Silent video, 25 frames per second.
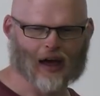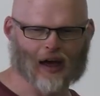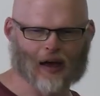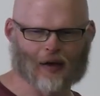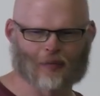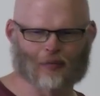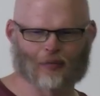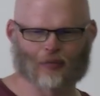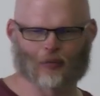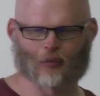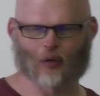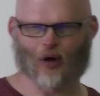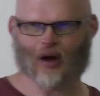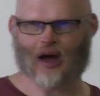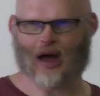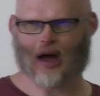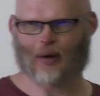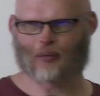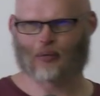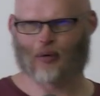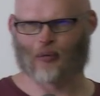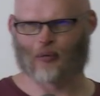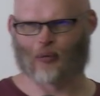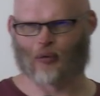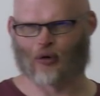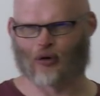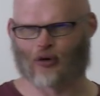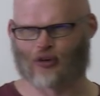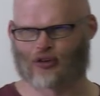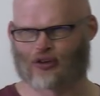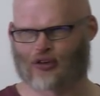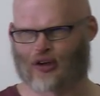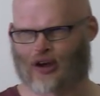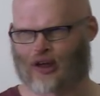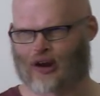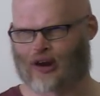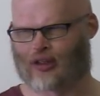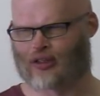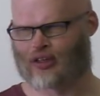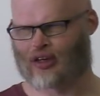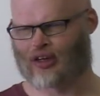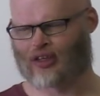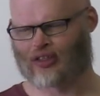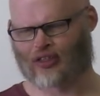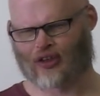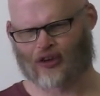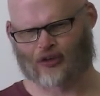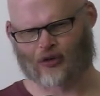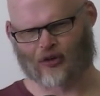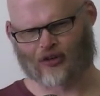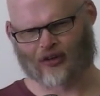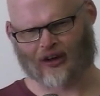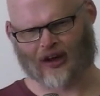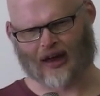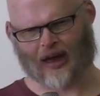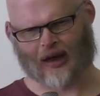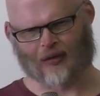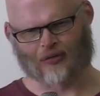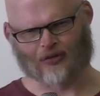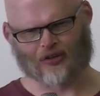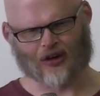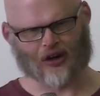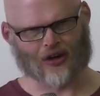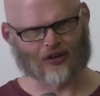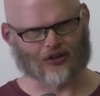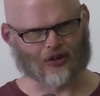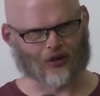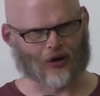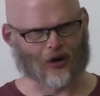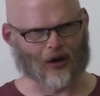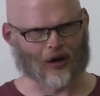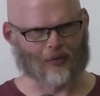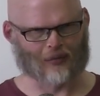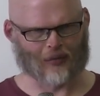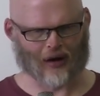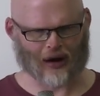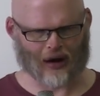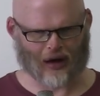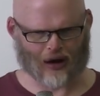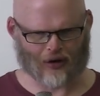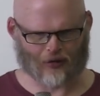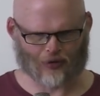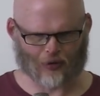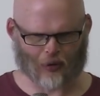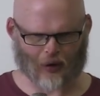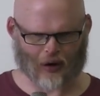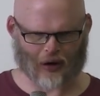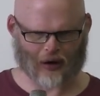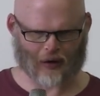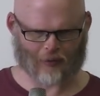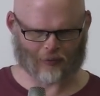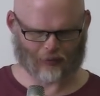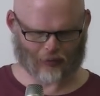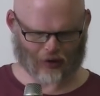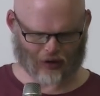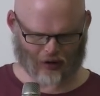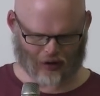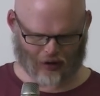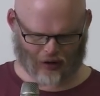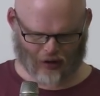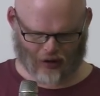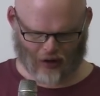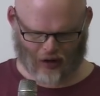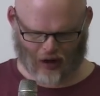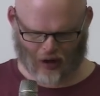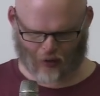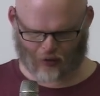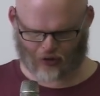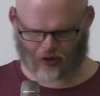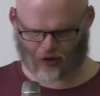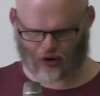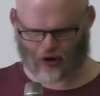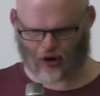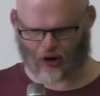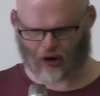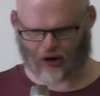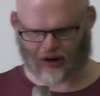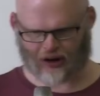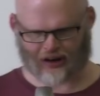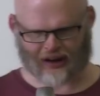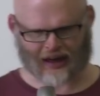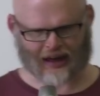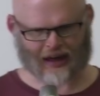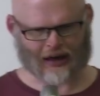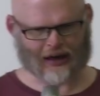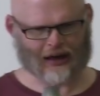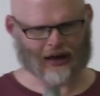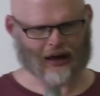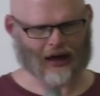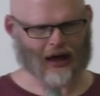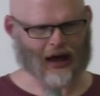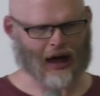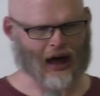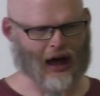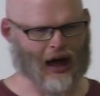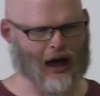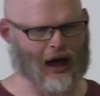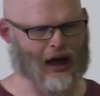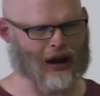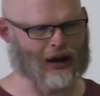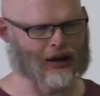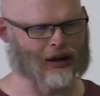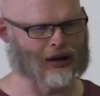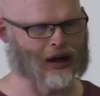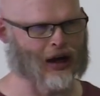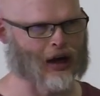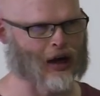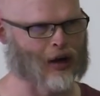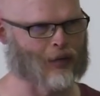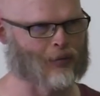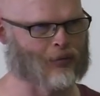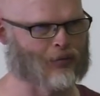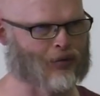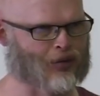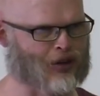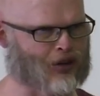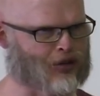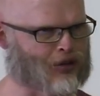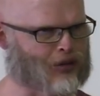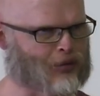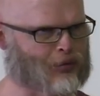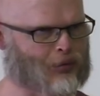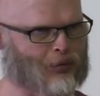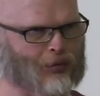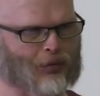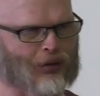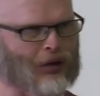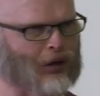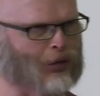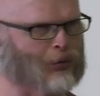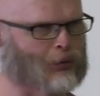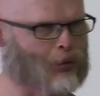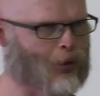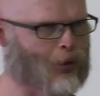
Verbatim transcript: What happened was, and I think this was a game changer early in my life, where I was on holiday and this little